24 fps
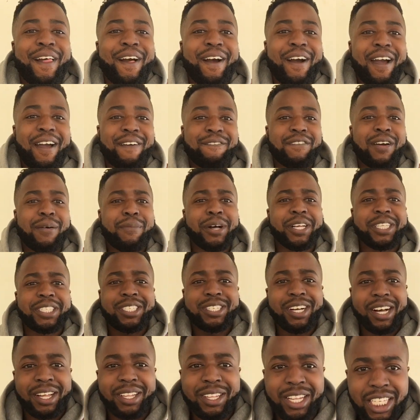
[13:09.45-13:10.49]
Alright, fam. I'll
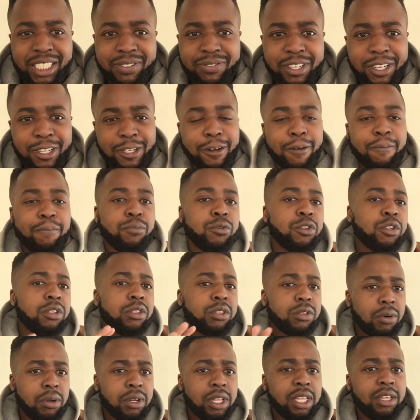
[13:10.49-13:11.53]
see y'all in the next video.
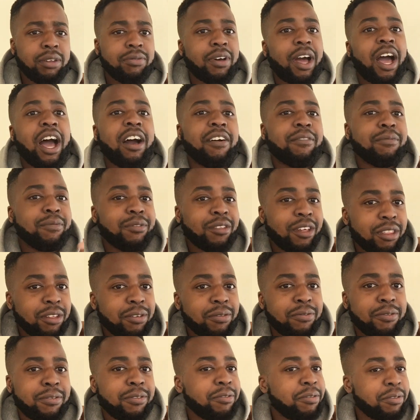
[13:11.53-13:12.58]
Don't leave. I have
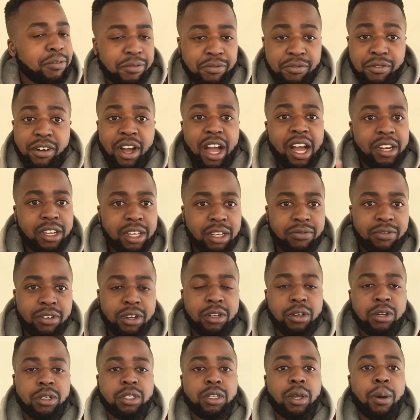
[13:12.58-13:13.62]
another variety of
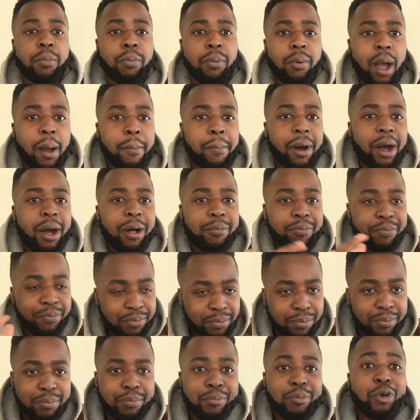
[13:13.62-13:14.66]
videos about
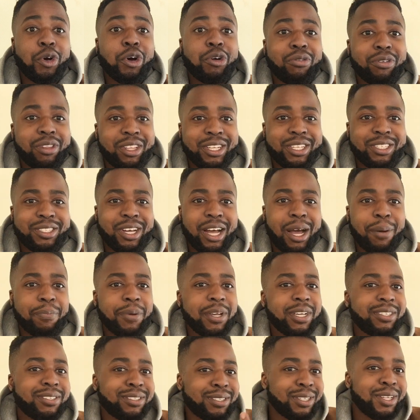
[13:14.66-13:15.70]
porn-related
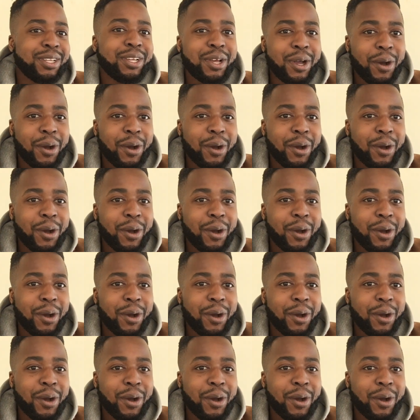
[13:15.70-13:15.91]
topics.